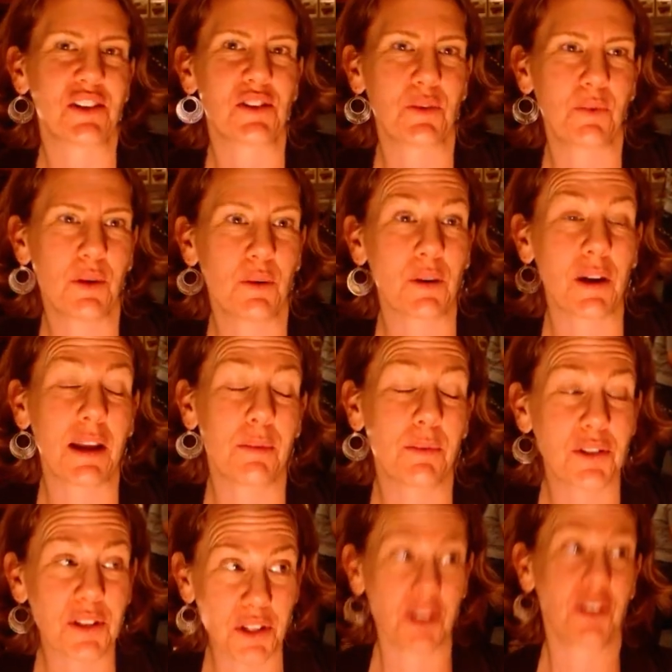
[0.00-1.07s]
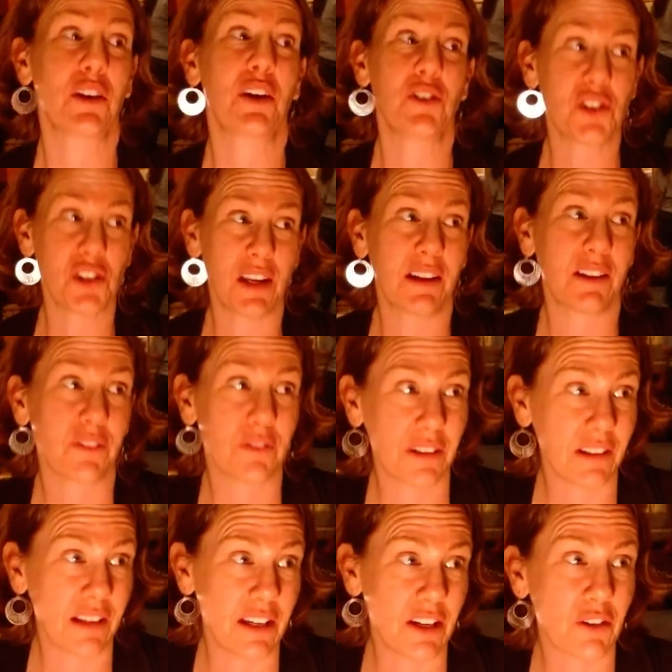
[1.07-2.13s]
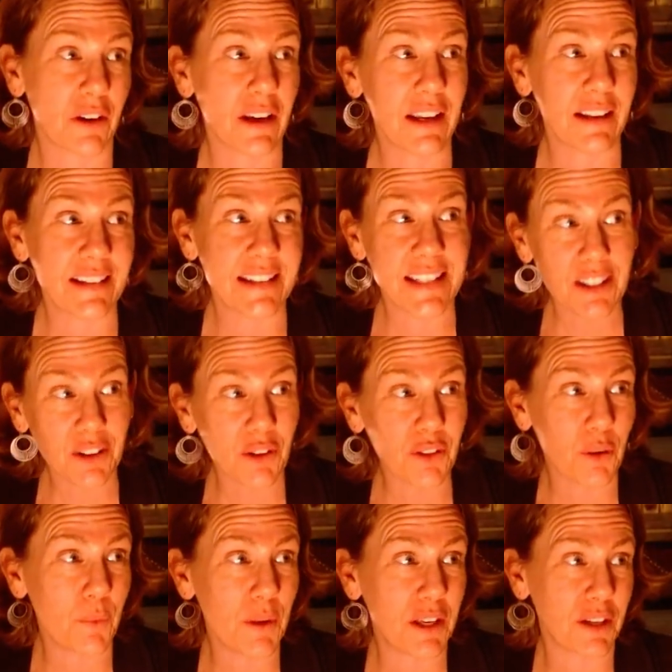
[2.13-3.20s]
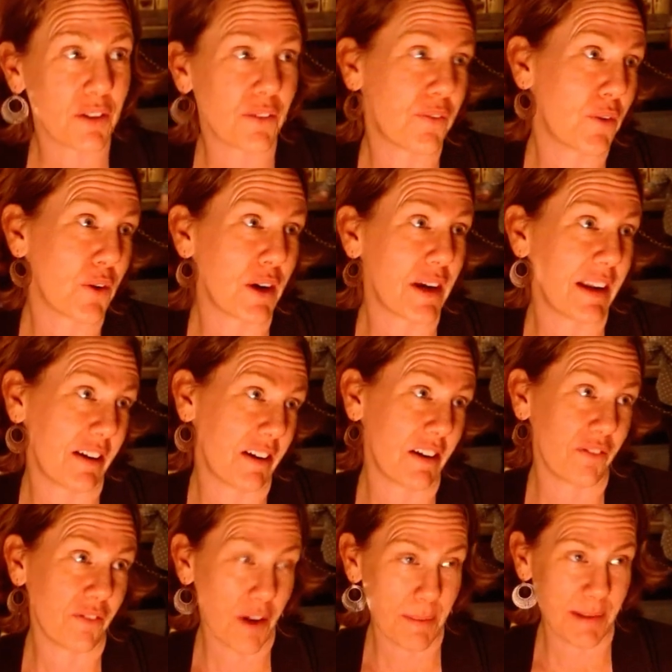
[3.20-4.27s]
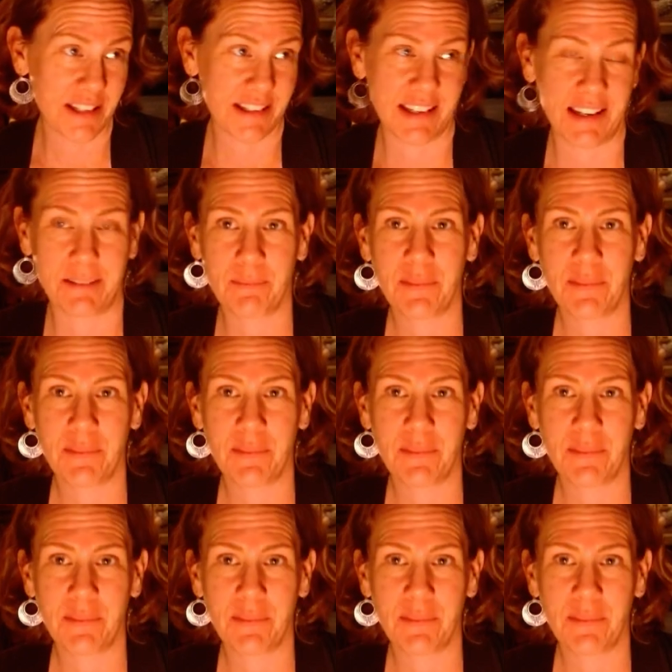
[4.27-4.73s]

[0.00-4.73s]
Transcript: So we were able to negotiate a really great deal that we could afford here in Farmington.